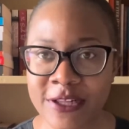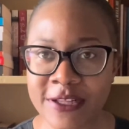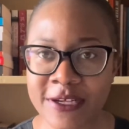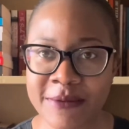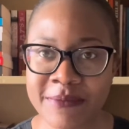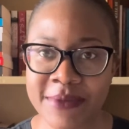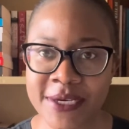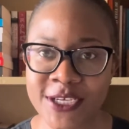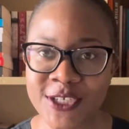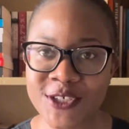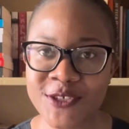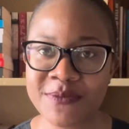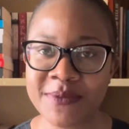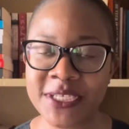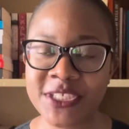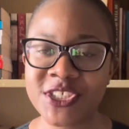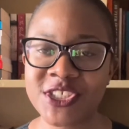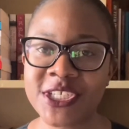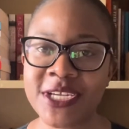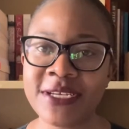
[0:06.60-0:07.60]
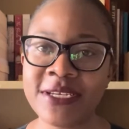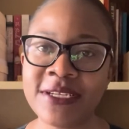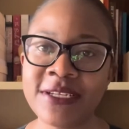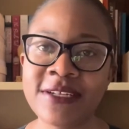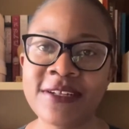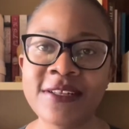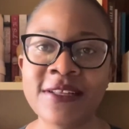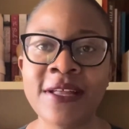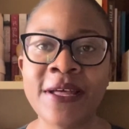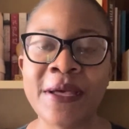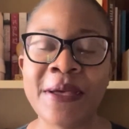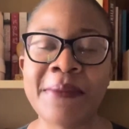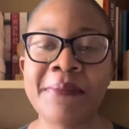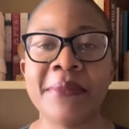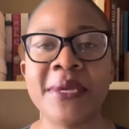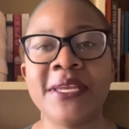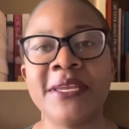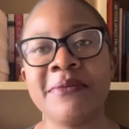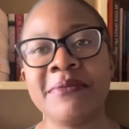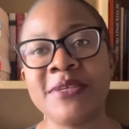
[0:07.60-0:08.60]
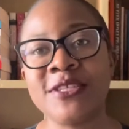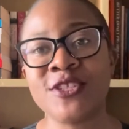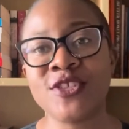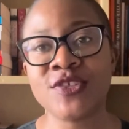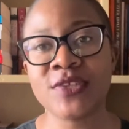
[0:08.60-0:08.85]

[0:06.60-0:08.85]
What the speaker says: welcome back to my channel. My name is